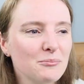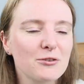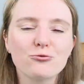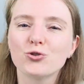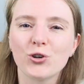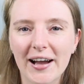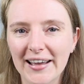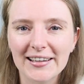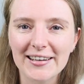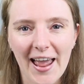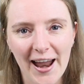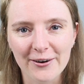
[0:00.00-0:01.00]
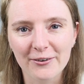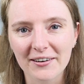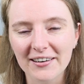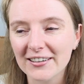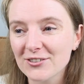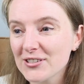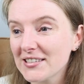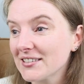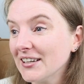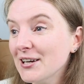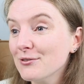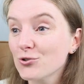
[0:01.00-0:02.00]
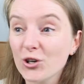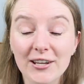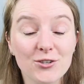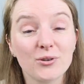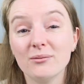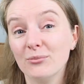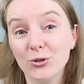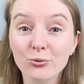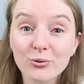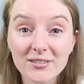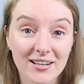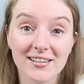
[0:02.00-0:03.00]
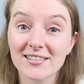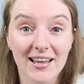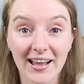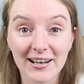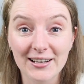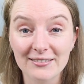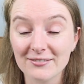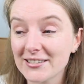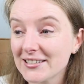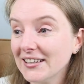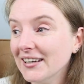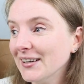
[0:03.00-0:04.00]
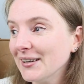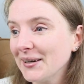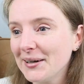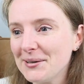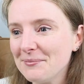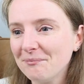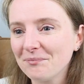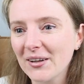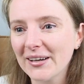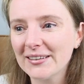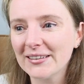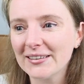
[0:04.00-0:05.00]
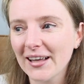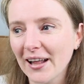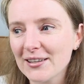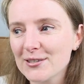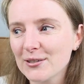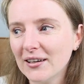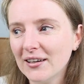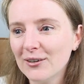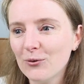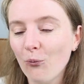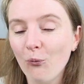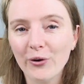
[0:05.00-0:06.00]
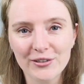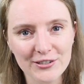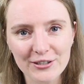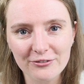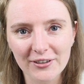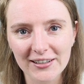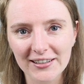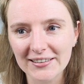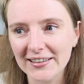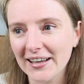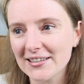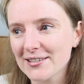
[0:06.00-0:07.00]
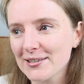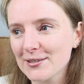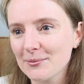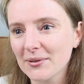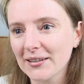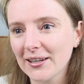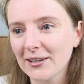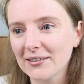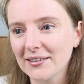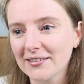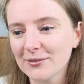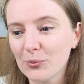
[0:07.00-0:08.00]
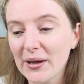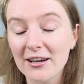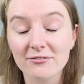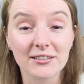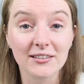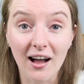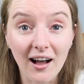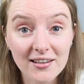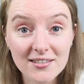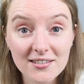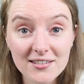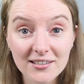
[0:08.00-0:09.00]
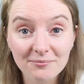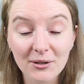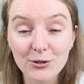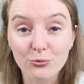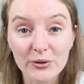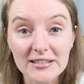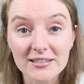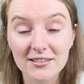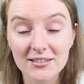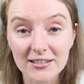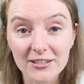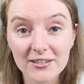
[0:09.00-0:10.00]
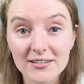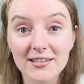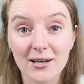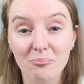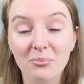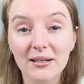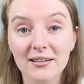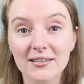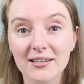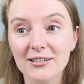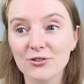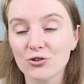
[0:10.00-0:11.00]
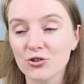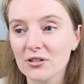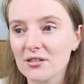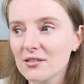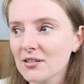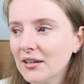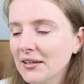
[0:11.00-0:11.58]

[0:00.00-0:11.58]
bit of trial and error just trying to amuse ourselves um, i think that's wonderful and that's something that we have lost in recent years that ability to just